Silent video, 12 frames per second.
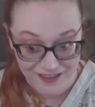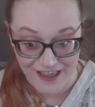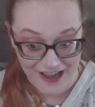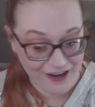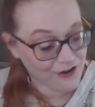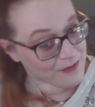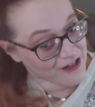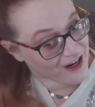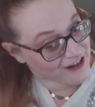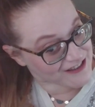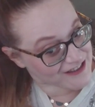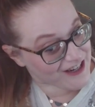That could be
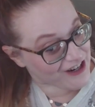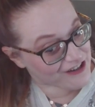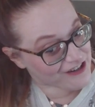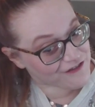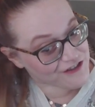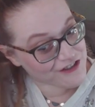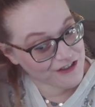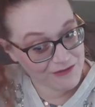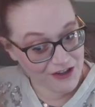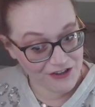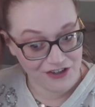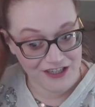kind of scary for some
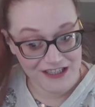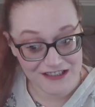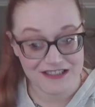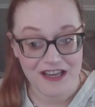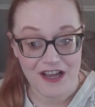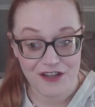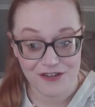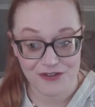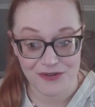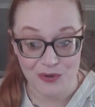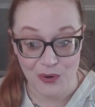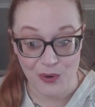younger kids,
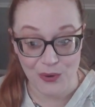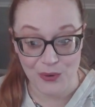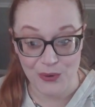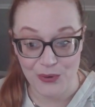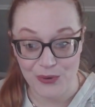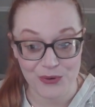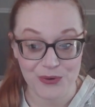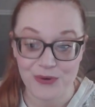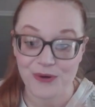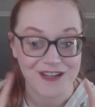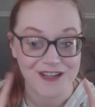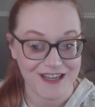
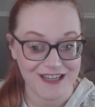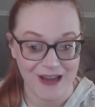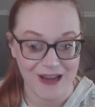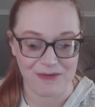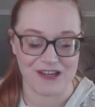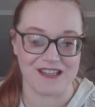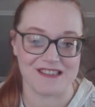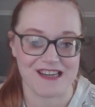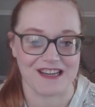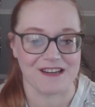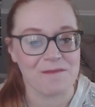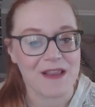so adapt it as
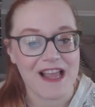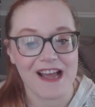needed.